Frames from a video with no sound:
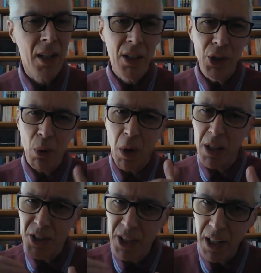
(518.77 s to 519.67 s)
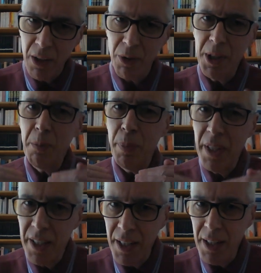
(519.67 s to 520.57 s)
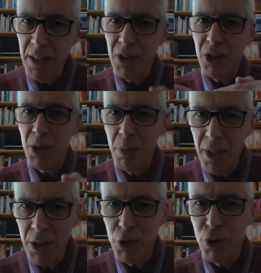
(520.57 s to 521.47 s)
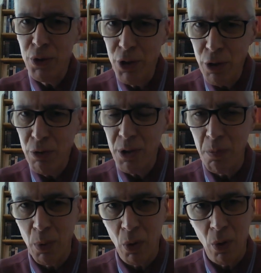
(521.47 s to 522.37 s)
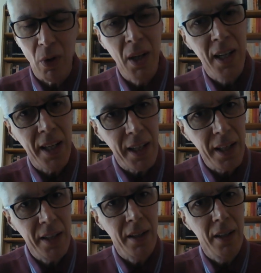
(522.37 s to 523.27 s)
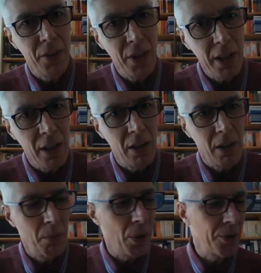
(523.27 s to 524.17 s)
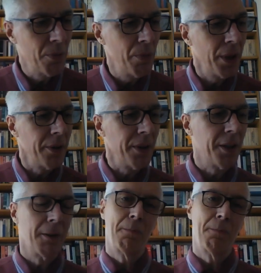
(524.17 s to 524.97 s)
So artillery begins to be introduced more in the early modern period.